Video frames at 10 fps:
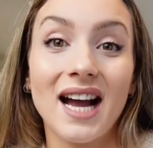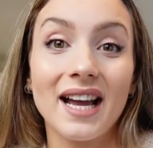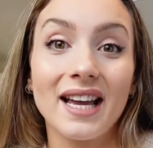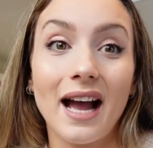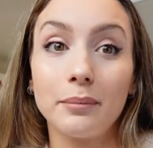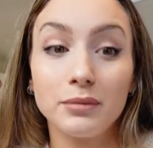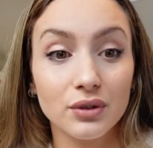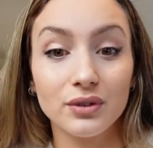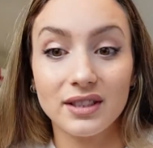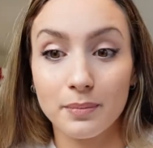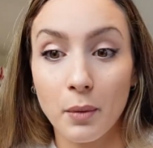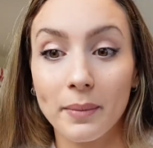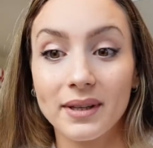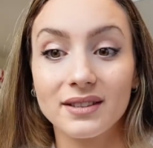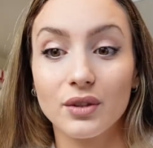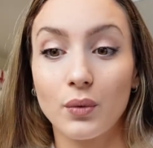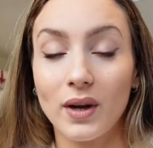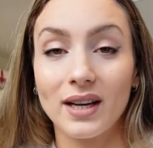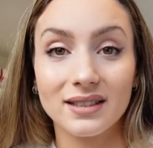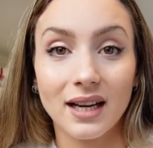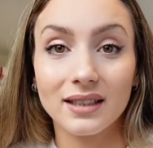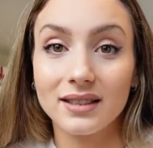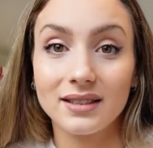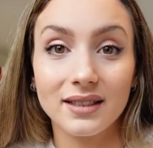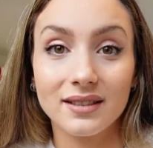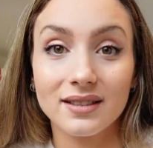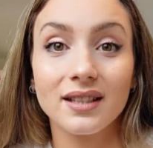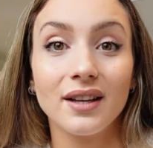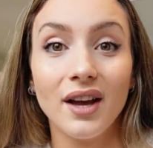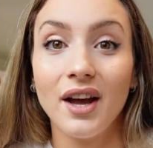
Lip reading: I up to this moment when I started this